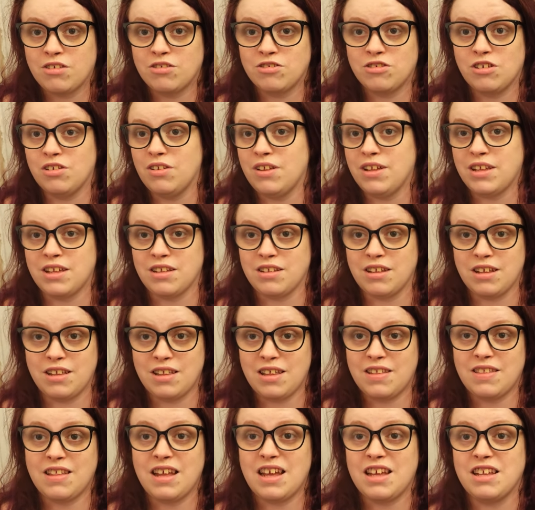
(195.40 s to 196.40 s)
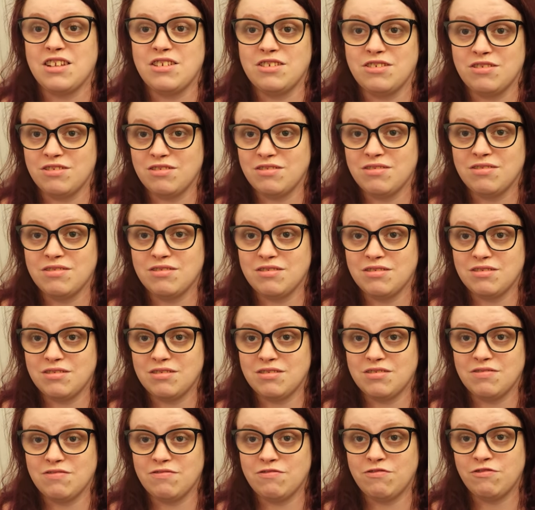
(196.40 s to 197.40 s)
So they could, they, they can
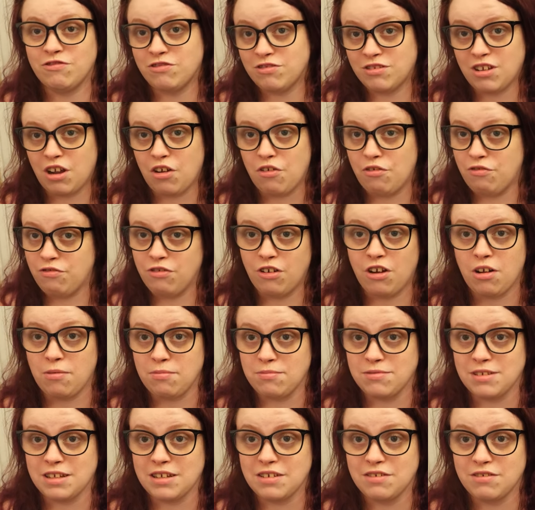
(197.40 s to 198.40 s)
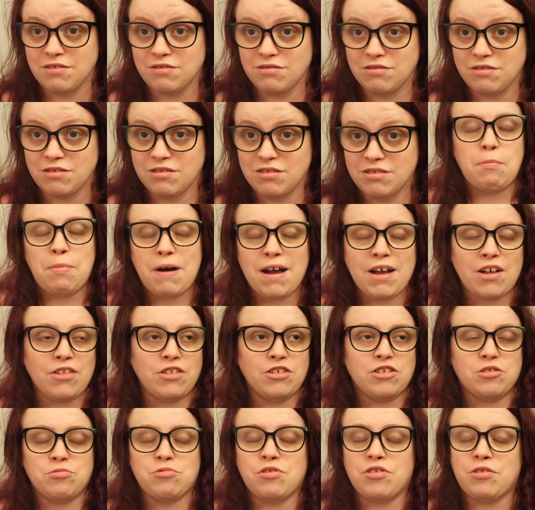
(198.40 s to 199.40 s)
go fuck themselves. But back on
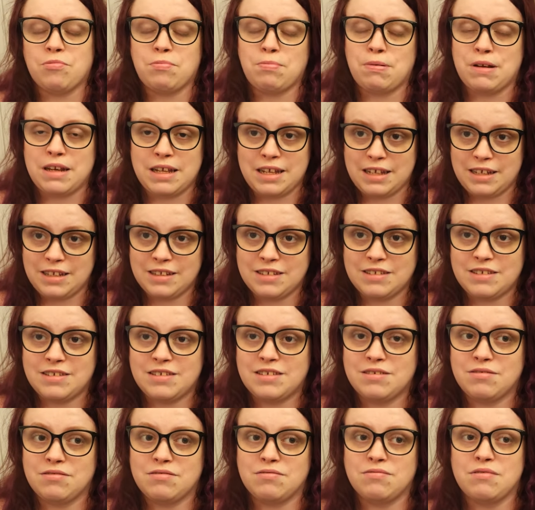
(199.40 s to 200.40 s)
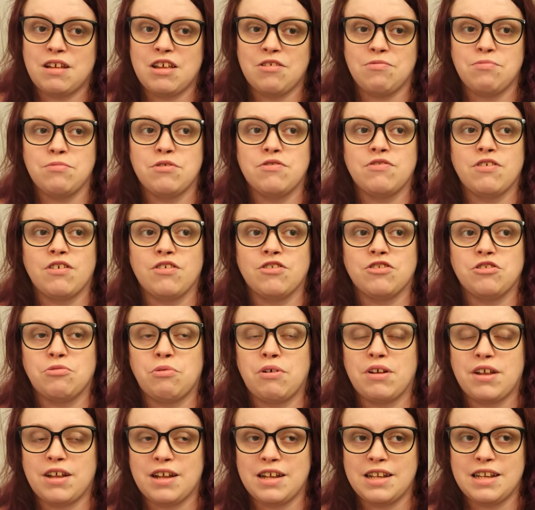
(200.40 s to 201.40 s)
the subject of police, let's move on to
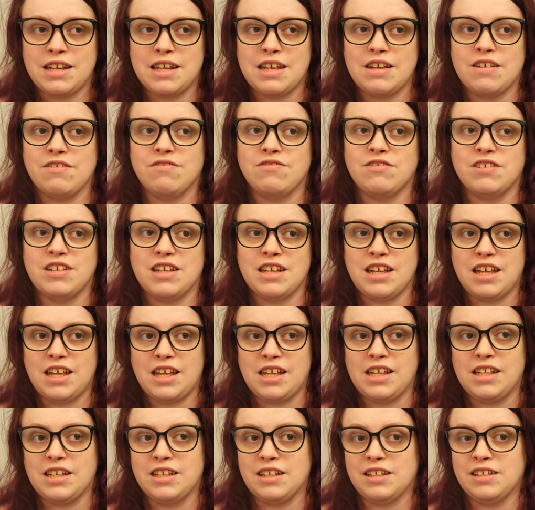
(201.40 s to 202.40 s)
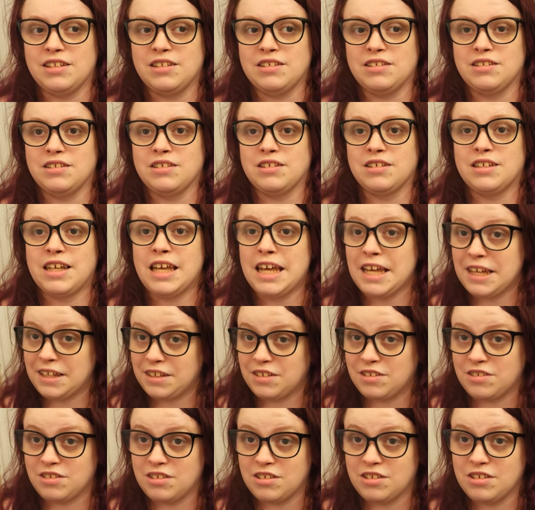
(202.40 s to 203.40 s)
when I lived in
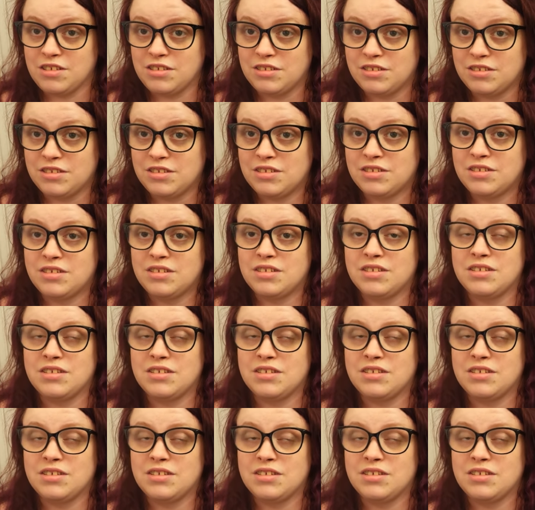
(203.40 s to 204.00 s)
Kingston.